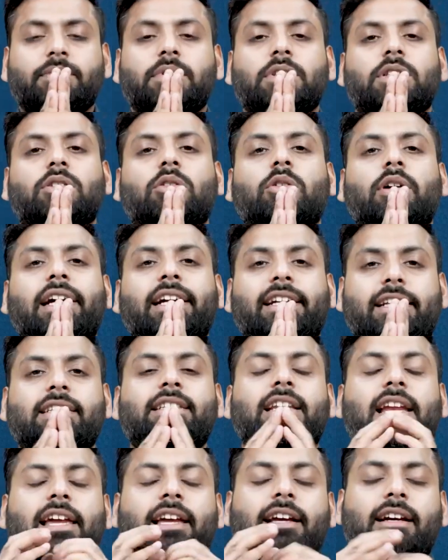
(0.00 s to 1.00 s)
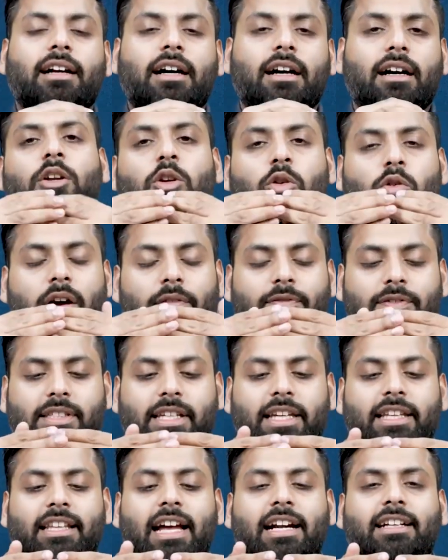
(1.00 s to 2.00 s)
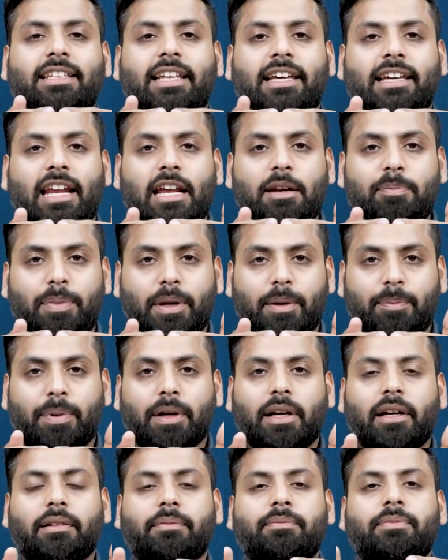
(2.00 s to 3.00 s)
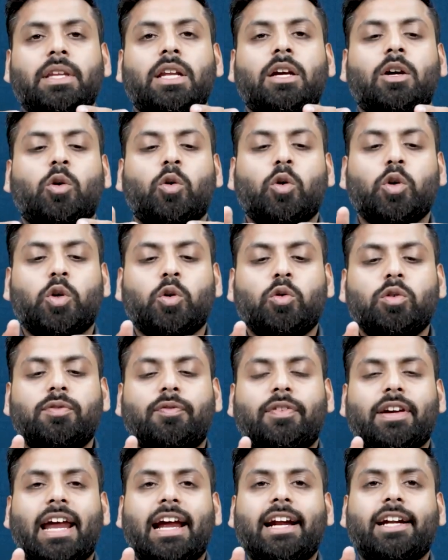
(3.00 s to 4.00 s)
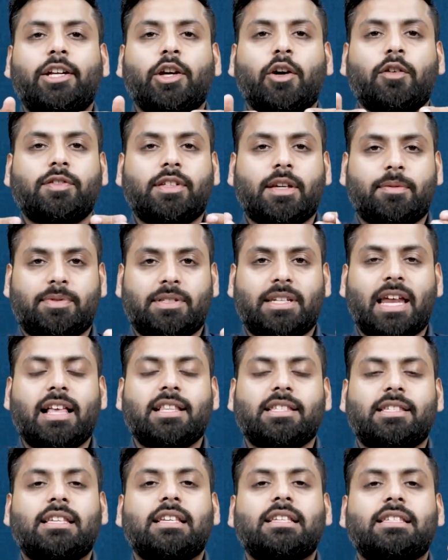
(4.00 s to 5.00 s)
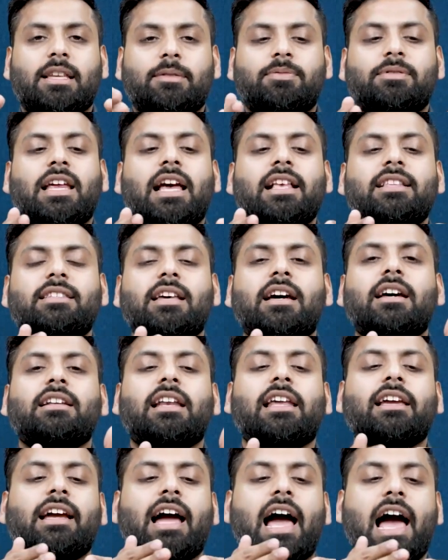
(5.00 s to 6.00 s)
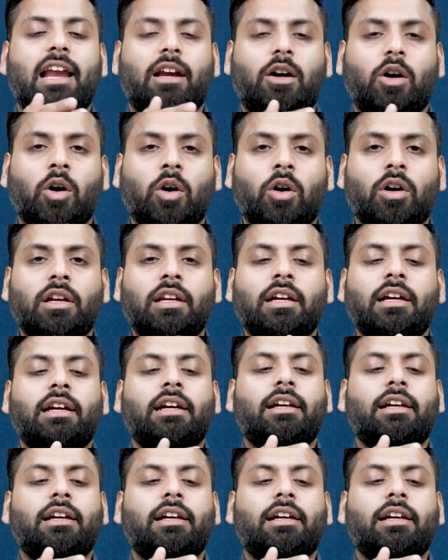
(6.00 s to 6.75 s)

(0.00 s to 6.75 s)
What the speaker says: So it is like, you have seen that there are people who use variety of substance are like alcohol,